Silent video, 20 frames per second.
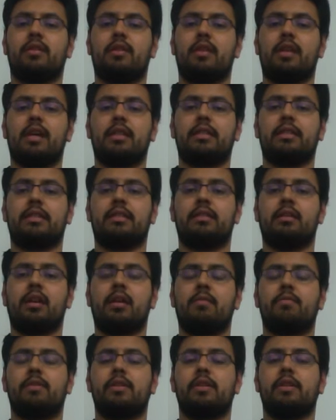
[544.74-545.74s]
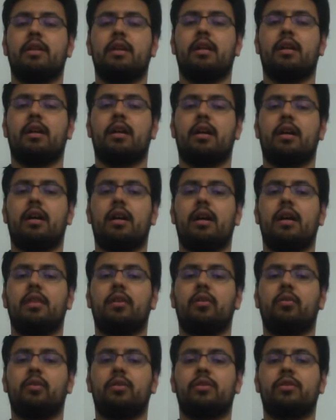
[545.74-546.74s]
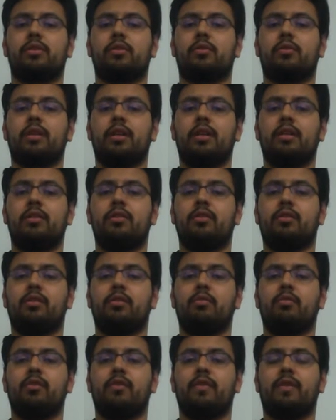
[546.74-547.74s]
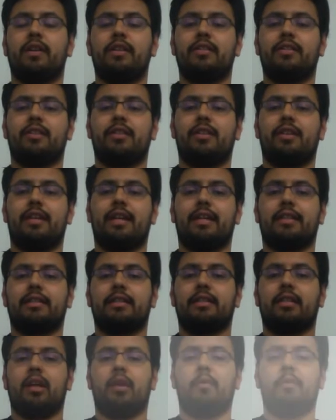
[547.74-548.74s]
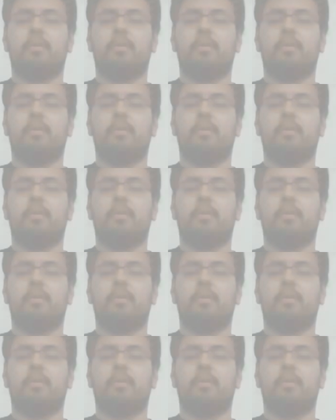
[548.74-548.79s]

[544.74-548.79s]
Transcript: that step, and then once you're ready, you can move on to the next step.